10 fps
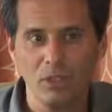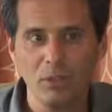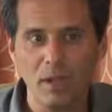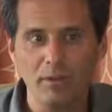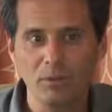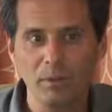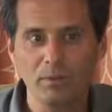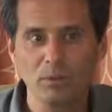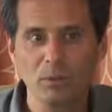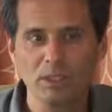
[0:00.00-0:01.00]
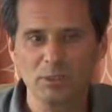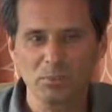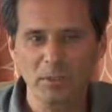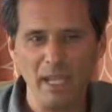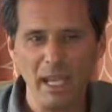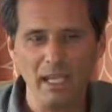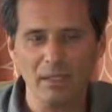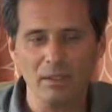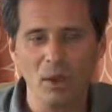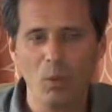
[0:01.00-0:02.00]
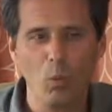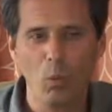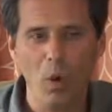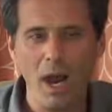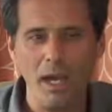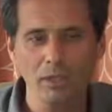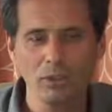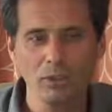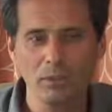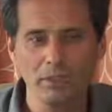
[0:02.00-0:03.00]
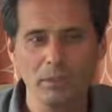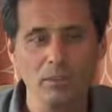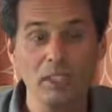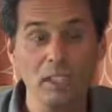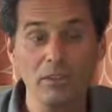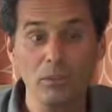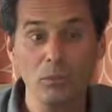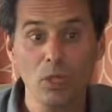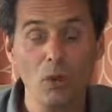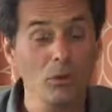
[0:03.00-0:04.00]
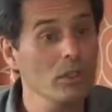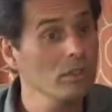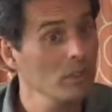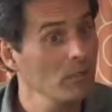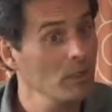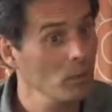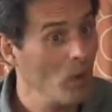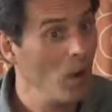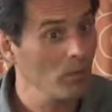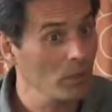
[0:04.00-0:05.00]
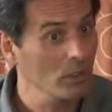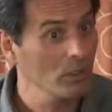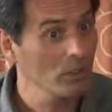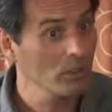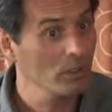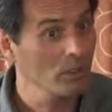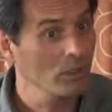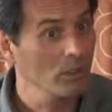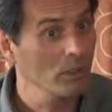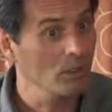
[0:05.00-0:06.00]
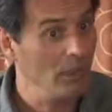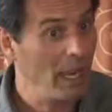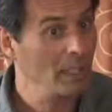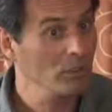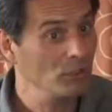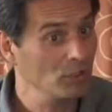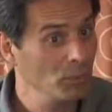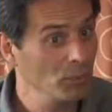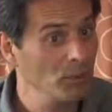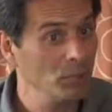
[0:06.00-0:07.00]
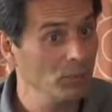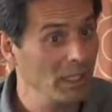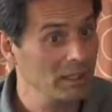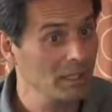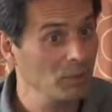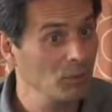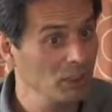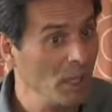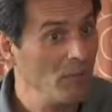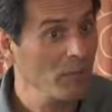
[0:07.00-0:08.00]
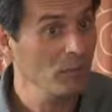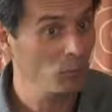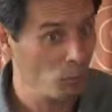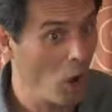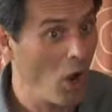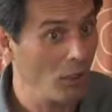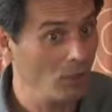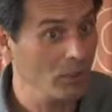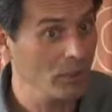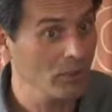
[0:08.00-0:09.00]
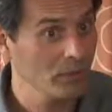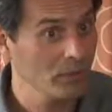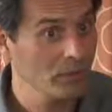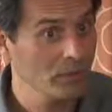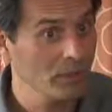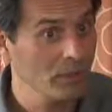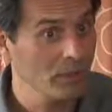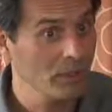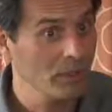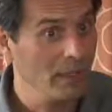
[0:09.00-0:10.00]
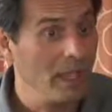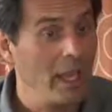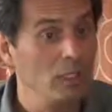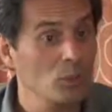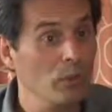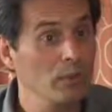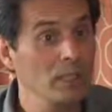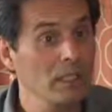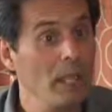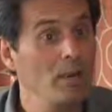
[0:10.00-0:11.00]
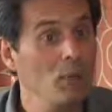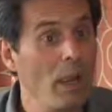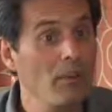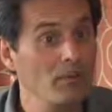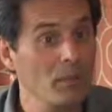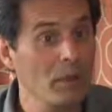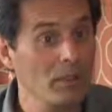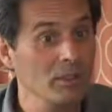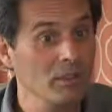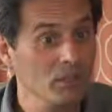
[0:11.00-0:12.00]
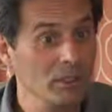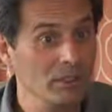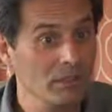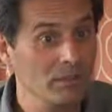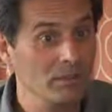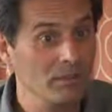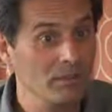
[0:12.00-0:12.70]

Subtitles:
You have to be able to explain why you're doing something. And if you don't, there's something wrong with you. You're bad, you're stupid, you're messed up, there's something wrong with you. And so we've been led away from our intuition.